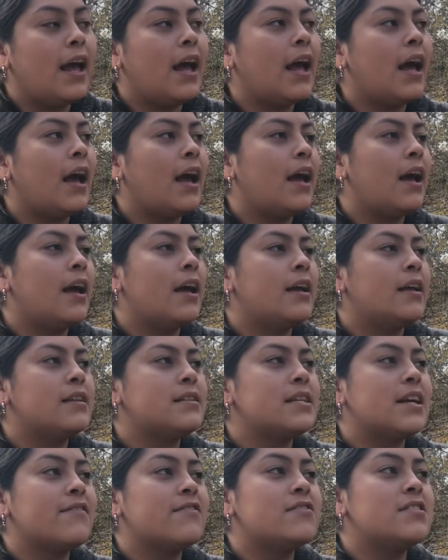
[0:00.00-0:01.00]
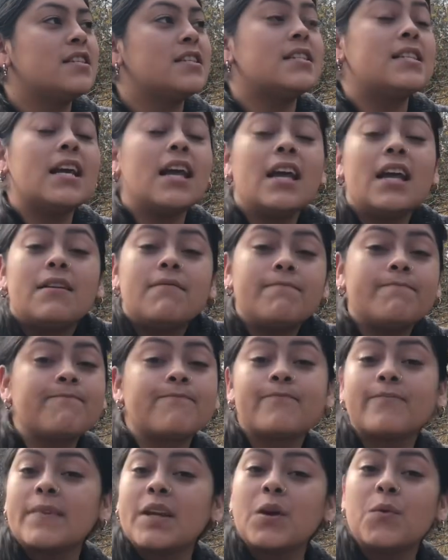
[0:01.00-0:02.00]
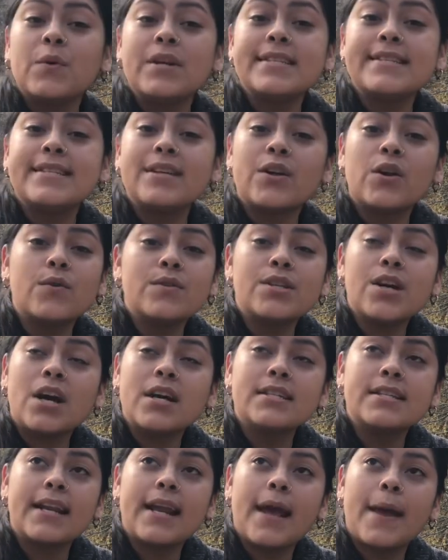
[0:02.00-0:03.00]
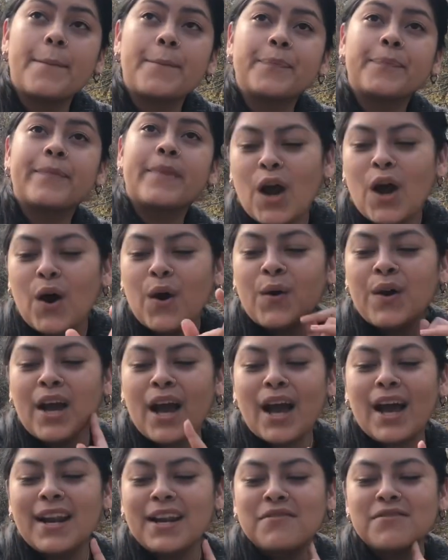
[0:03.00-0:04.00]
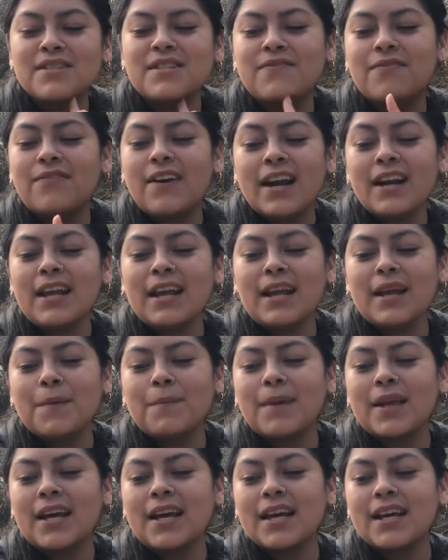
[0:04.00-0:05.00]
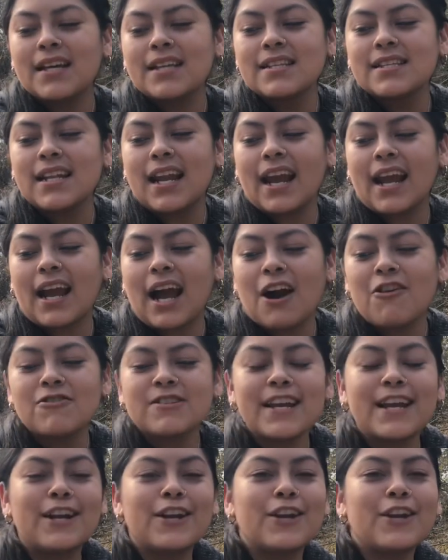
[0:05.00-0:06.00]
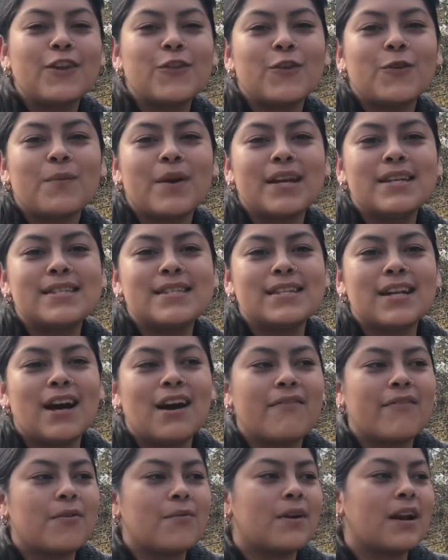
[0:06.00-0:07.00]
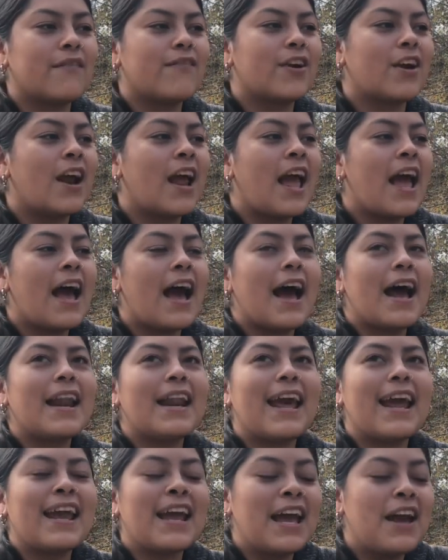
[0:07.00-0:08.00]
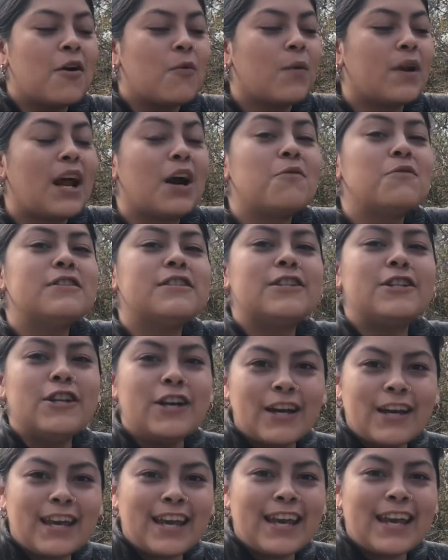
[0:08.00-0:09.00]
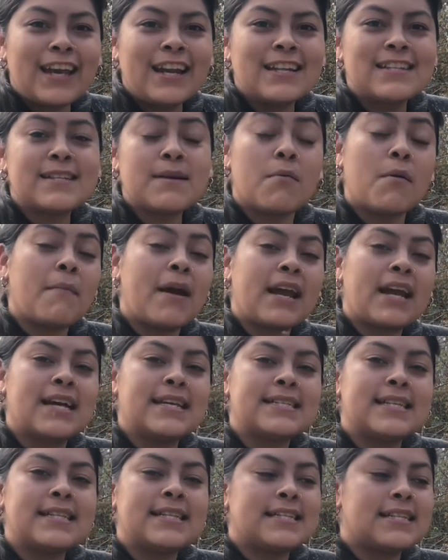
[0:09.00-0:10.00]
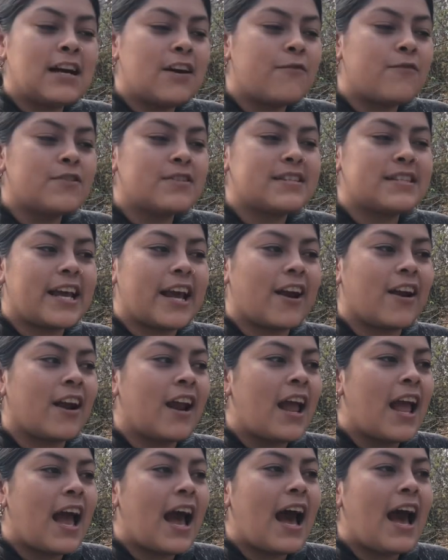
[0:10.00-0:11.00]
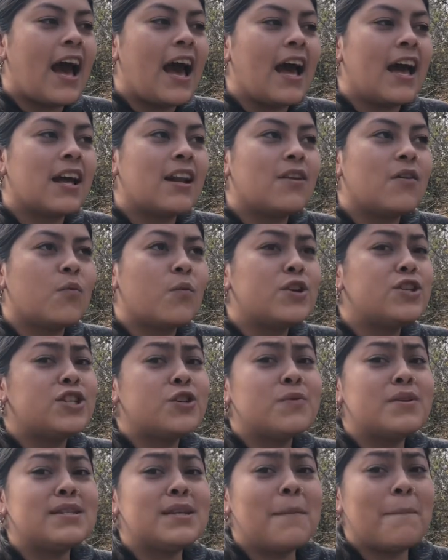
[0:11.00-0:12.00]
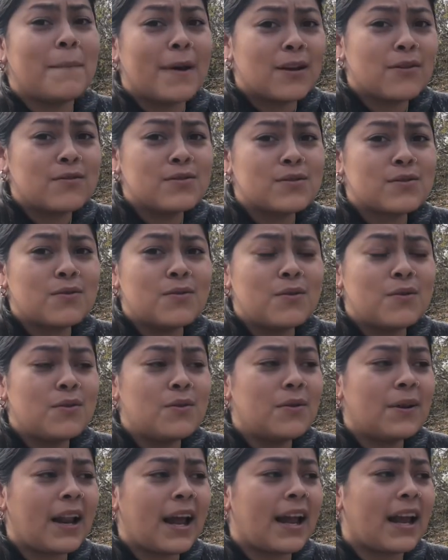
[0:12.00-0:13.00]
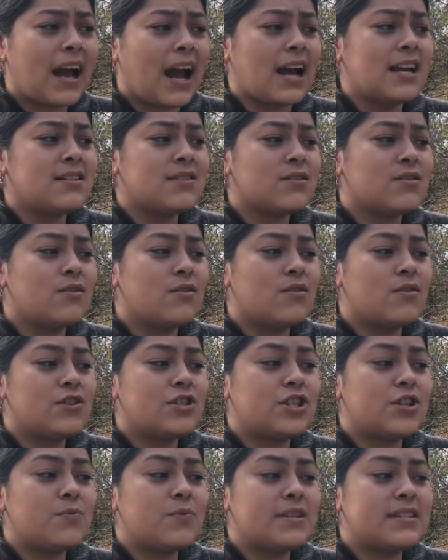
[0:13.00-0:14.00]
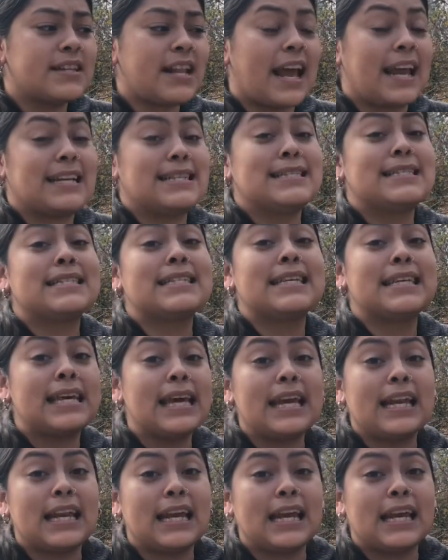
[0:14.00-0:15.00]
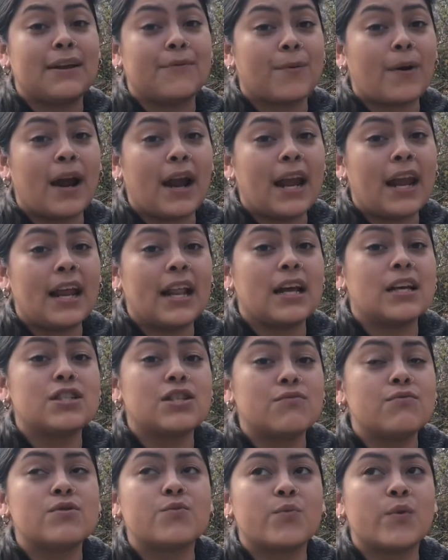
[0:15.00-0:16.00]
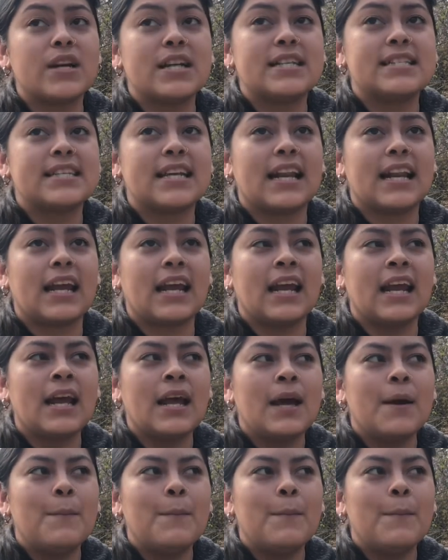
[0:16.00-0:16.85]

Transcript: And ever since then, we still don't talk to them. Oh yeah, and it was funny because like I was like looking through my stuff or whatever, and like when I was looking, some of my cousin's stuff was there. And when she was in middle school, like high school, she was like skinny, right? Like she was really skinny.